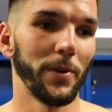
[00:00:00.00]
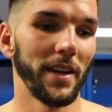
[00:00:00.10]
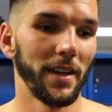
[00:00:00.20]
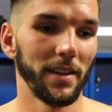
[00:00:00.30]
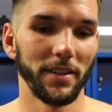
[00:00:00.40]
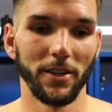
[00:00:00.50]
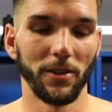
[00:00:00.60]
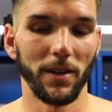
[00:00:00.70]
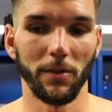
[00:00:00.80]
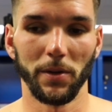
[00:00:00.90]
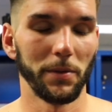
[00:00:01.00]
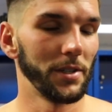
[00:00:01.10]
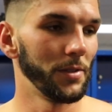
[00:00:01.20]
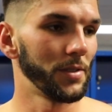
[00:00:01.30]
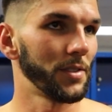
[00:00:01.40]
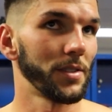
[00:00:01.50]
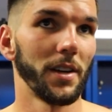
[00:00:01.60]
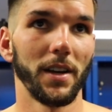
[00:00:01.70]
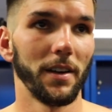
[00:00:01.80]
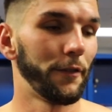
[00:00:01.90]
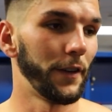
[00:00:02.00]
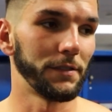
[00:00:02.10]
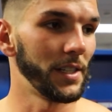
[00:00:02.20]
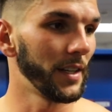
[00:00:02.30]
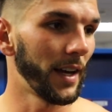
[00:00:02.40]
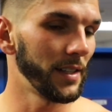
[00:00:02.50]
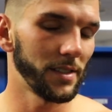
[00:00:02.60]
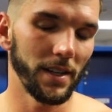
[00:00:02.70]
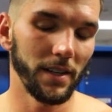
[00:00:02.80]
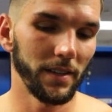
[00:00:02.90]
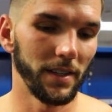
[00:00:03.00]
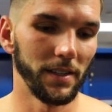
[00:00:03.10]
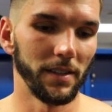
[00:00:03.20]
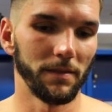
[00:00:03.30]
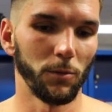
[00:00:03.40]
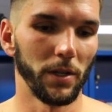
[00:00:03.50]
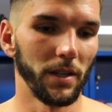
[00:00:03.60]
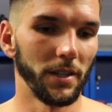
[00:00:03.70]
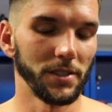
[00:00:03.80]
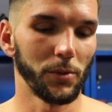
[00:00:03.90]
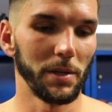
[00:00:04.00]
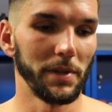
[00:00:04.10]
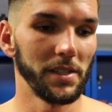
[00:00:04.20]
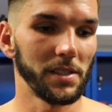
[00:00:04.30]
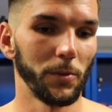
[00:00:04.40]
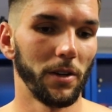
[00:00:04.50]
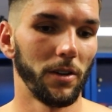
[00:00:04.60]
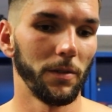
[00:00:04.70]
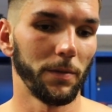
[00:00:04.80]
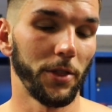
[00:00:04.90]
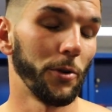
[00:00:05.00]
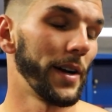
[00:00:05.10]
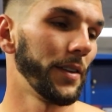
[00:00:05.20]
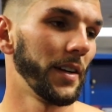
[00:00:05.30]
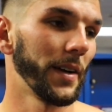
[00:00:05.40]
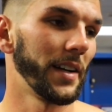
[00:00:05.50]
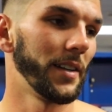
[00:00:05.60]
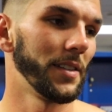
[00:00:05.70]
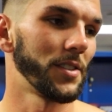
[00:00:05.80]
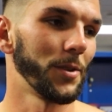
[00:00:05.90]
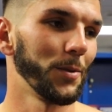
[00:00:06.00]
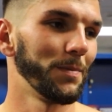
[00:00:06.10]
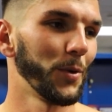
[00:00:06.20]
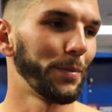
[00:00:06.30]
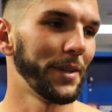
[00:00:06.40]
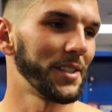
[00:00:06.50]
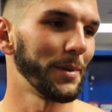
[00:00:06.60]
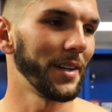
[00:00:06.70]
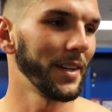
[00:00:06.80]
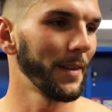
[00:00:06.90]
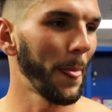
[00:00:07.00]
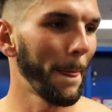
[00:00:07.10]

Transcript: We had, you know, we would use 15 guys today in 120 minutes, and we all threw it out there and got it done. So we're pleased about it.